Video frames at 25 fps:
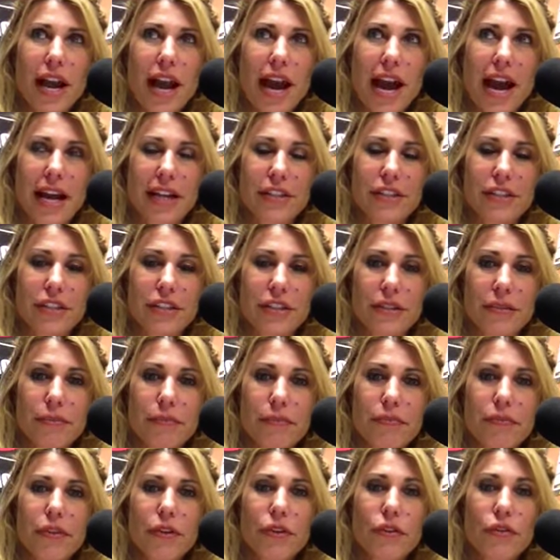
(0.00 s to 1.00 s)
actor
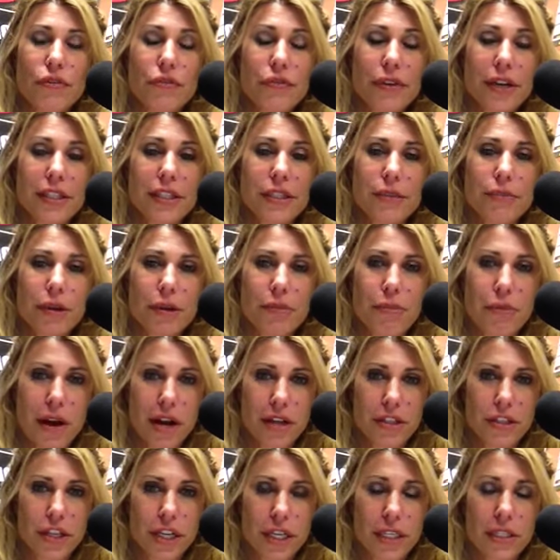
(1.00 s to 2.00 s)
who funds big
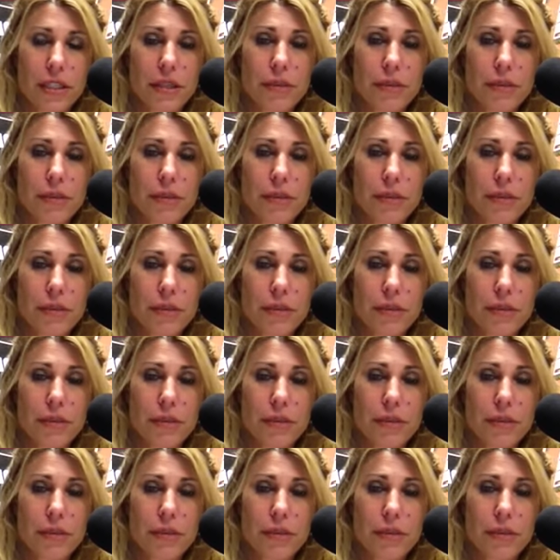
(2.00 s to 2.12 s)
projects.